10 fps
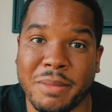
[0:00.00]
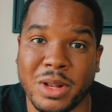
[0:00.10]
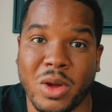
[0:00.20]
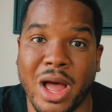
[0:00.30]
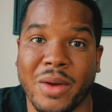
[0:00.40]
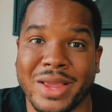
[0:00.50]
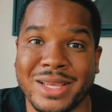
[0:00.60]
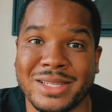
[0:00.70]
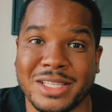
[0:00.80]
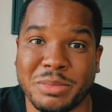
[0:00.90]
Let me know how
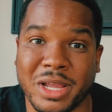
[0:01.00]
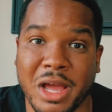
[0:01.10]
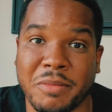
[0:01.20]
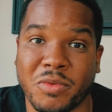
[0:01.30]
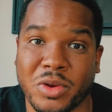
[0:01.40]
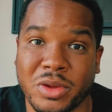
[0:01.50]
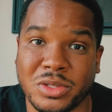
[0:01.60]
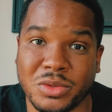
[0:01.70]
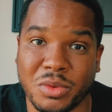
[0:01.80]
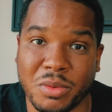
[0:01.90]
easy it's become for
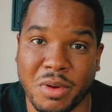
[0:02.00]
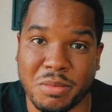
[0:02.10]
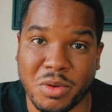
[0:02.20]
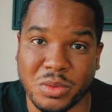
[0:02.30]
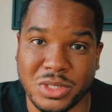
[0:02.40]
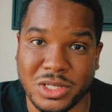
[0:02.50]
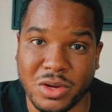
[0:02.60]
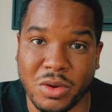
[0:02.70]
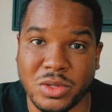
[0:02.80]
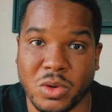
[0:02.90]
you to approach
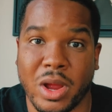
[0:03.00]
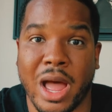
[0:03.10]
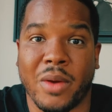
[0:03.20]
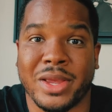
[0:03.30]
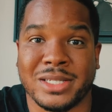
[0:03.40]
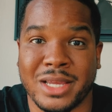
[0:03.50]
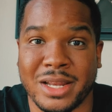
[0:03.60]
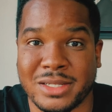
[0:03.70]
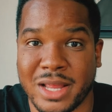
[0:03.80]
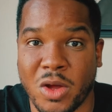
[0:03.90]
these girls or how easy
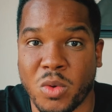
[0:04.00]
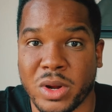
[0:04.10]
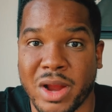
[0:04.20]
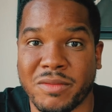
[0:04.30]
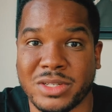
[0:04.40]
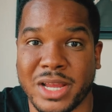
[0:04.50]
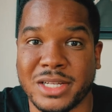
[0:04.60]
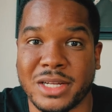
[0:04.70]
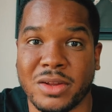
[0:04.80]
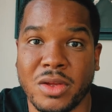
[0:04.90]
it is to hold a
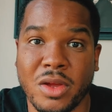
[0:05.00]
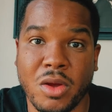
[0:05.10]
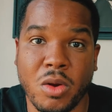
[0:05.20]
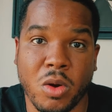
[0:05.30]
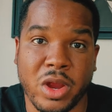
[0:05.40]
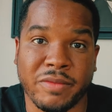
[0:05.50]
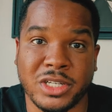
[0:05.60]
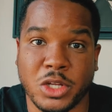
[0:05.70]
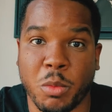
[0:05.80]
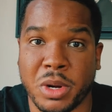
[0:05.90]
conversation or
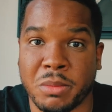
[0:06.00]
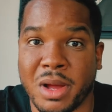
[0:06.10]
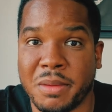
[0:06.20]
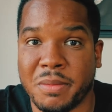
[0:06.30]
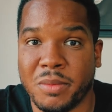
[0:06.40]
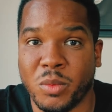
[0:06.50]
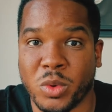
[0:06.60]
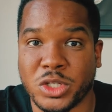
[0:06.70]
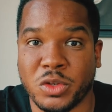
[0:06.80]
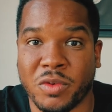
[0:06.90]
even just open them up
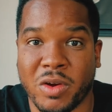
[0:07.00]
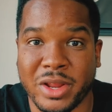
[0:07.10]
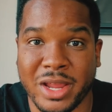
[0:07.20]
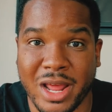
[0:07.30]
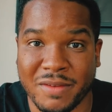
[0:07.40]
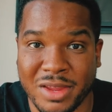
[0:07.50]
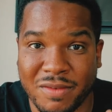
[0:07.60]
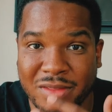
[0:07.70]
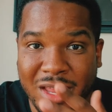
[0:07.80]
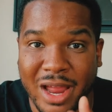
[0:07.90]
once you've already kind of
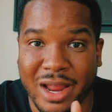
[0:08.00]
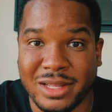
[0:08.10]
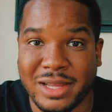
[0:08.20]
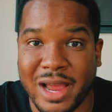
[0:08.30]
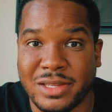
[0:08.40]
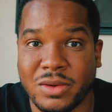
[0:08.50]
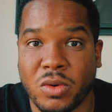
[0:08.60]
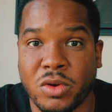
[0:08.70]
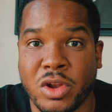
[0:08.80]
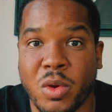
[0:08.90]
given the eye contact
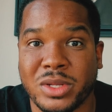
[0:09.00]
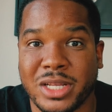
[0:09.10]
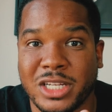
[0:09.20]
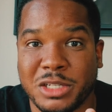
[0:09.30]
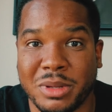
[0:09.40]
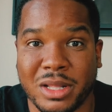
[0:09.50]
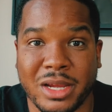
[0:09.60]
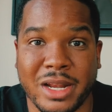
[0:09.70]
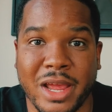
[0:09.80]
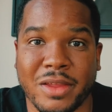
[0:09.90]
or noticed that she's been
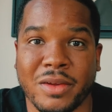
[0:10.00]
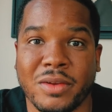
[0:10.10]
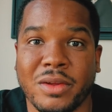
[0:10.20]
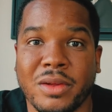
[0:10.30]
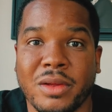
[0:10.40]
looking at you,